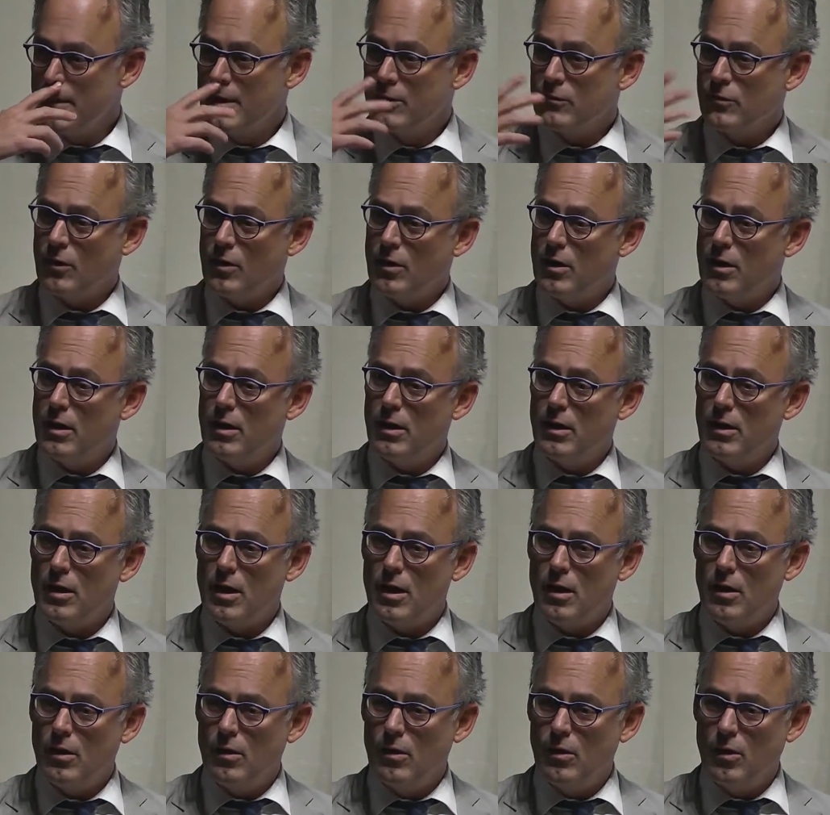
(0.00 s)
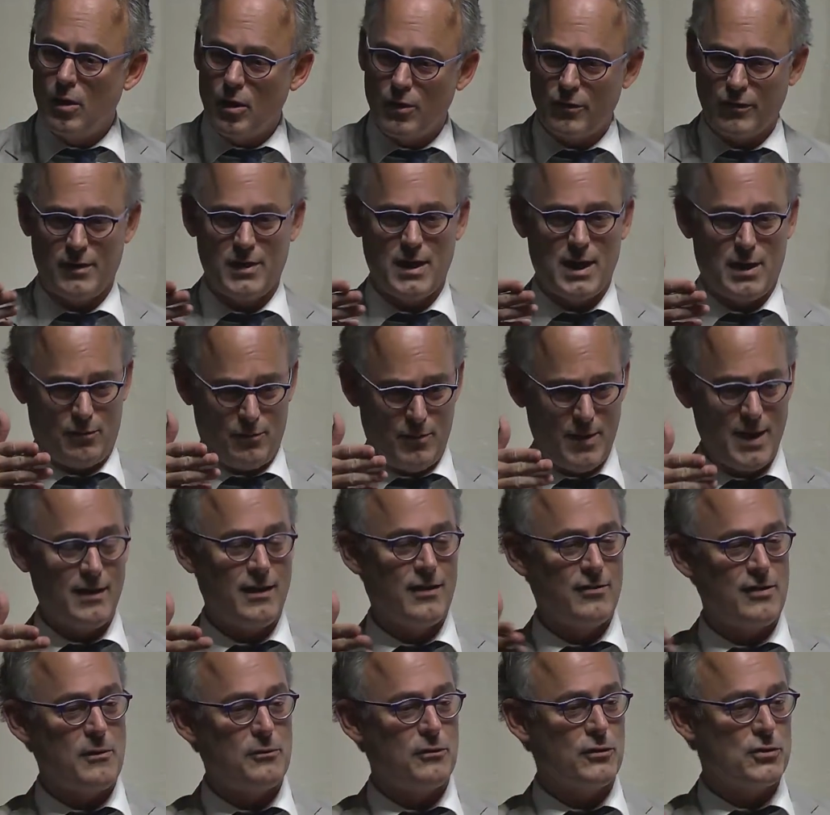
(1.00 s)
So, okay, oh, yeah,
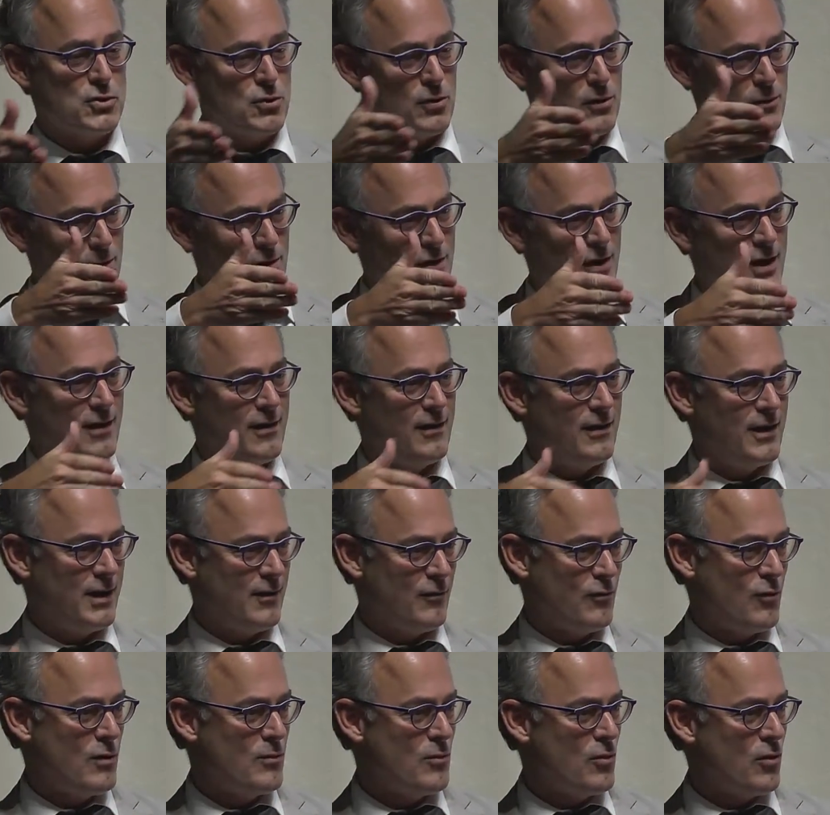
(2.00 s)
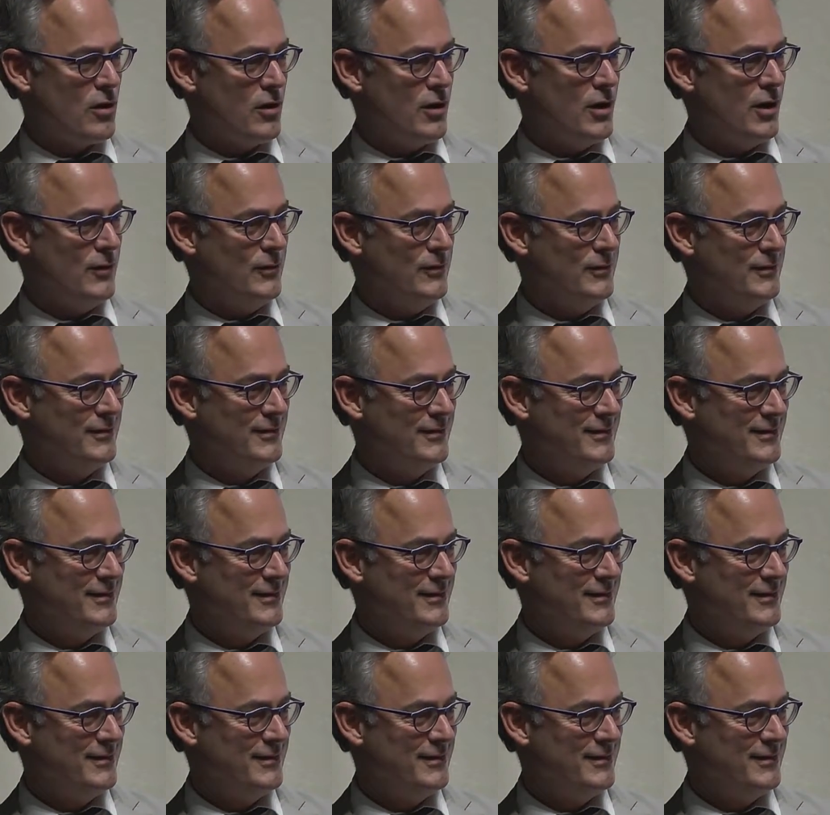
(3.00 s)
because that was a short one. You're going to give one more? No.